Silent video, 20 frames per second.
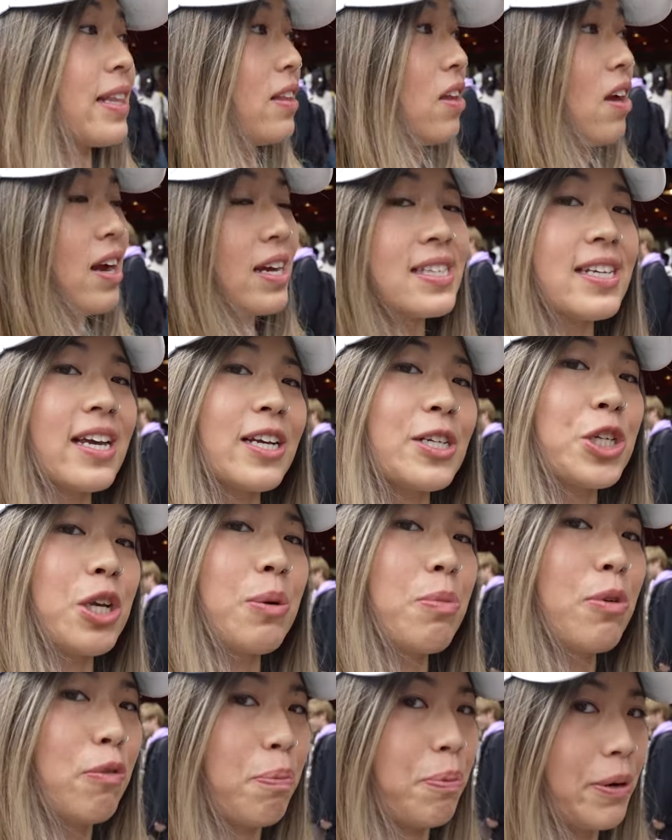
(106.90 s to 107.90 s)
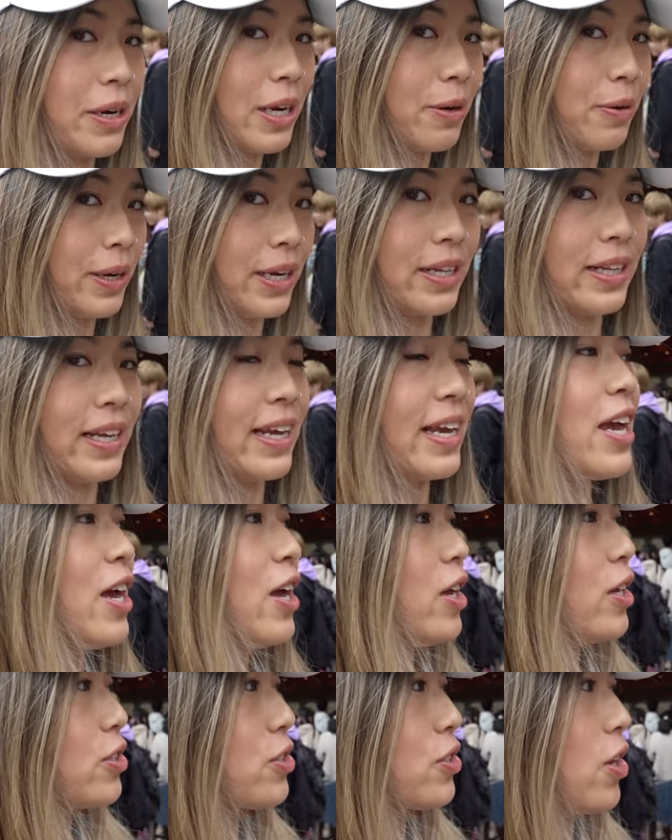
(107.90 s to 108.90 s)
The lines actually moved pretty quickly,
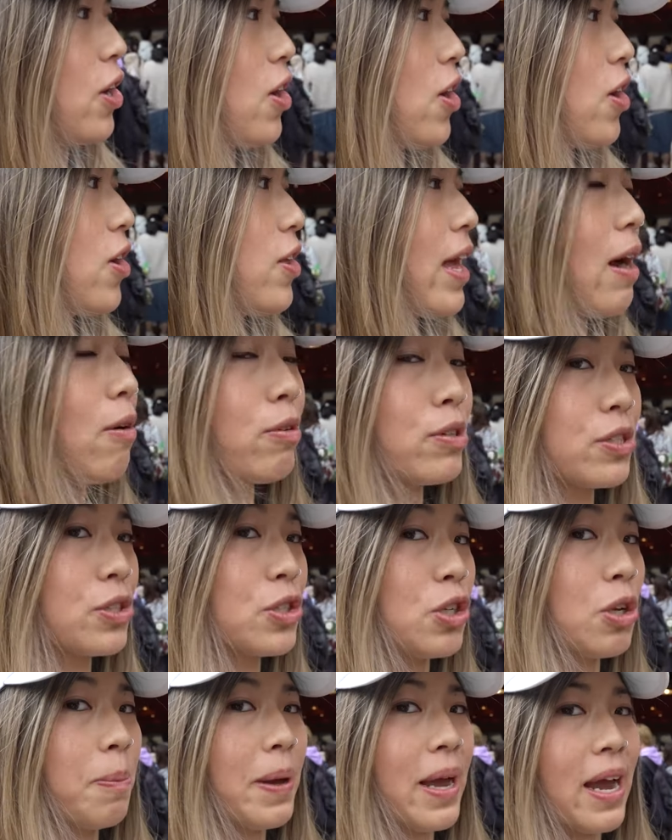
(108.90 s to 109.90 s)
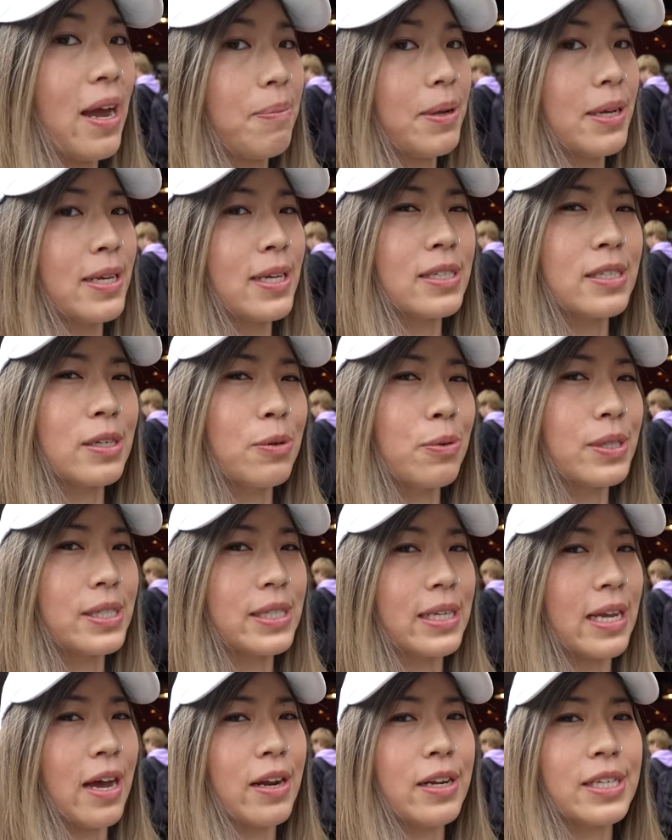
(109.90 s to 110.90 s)
so that wasn't too bad because it
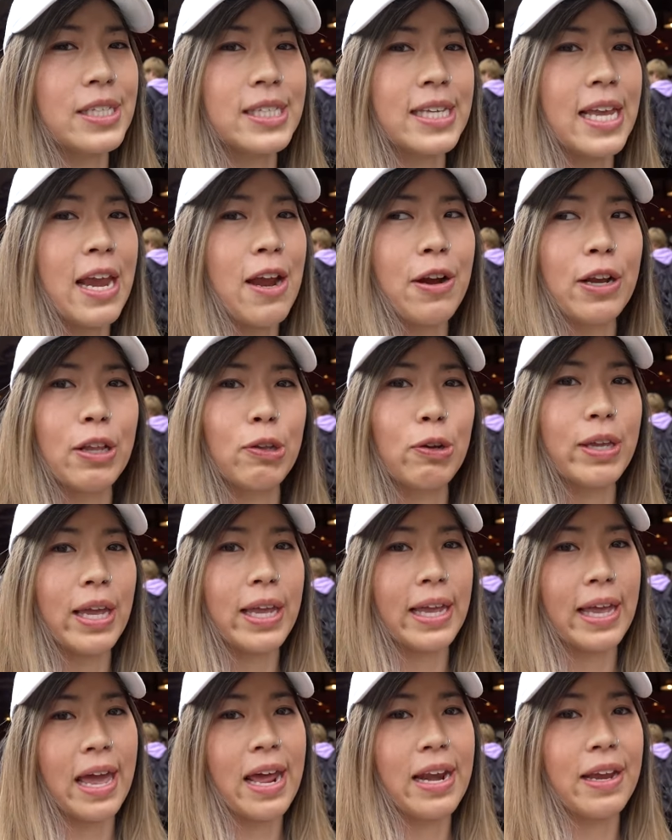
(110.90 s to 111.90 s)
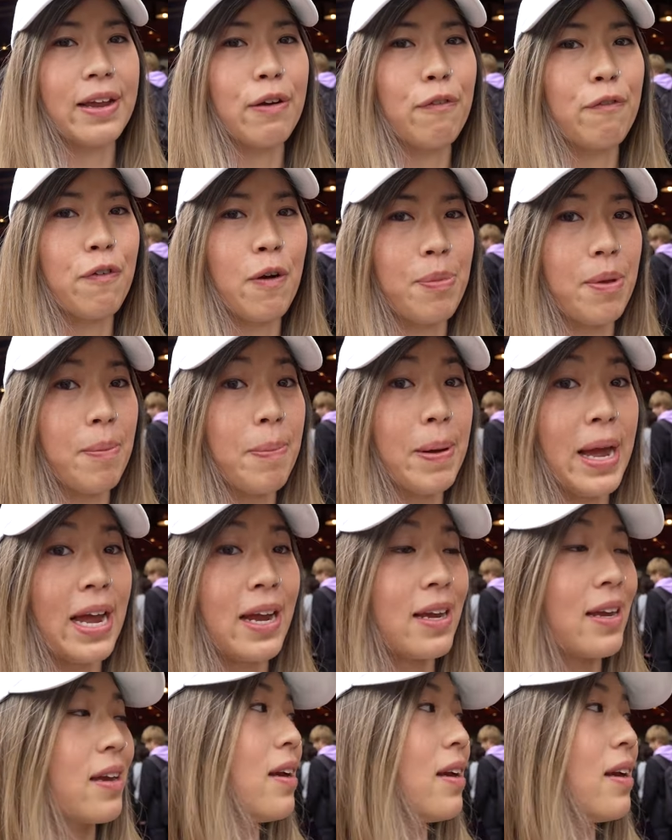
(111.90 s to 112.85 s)
was kind of scary looking at it from the back.